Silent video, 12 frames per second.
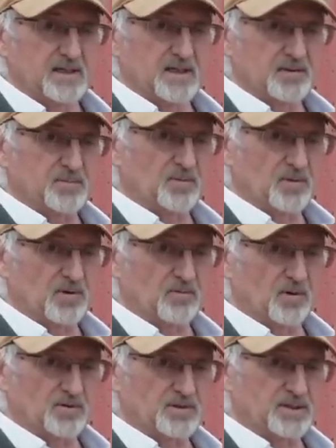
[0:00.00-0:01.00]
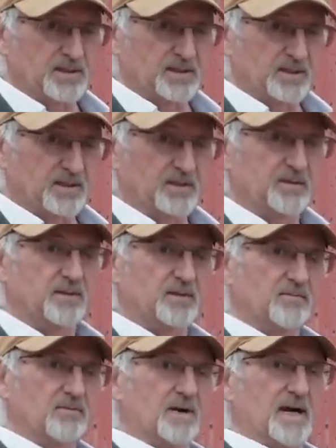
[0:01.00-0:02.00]
has put the quad seal
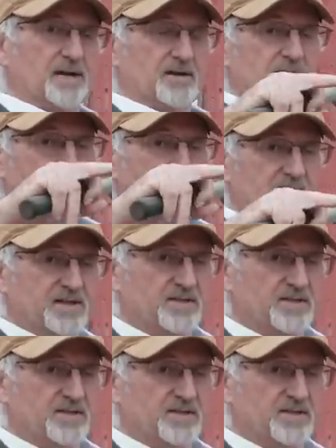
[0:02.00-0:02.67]
right at the very